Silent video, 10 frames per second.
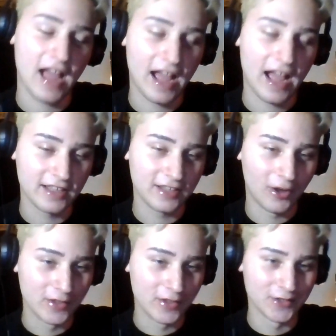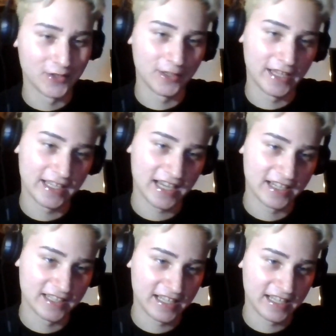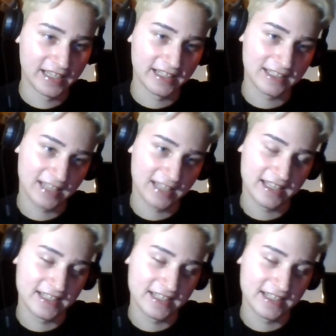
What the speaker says: I also, like, kind of think, like,